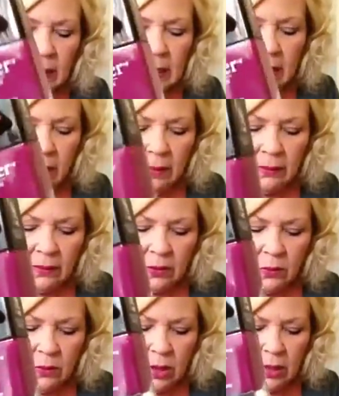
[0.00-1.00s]
Anyway,
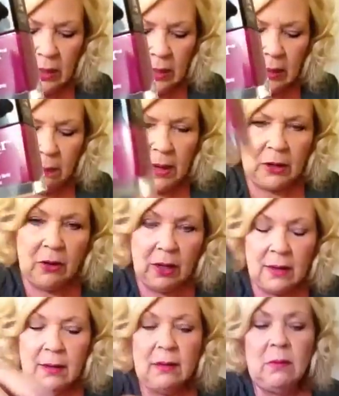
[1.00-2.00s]
so Butter
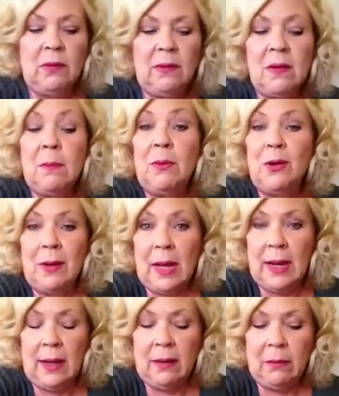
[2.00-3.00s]
London was number
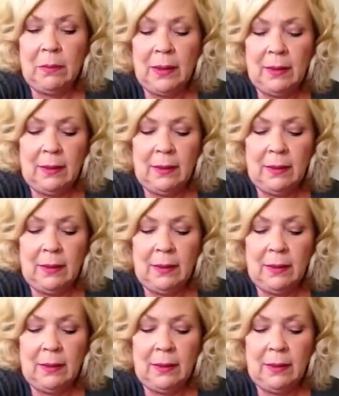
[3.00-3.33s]
nine on my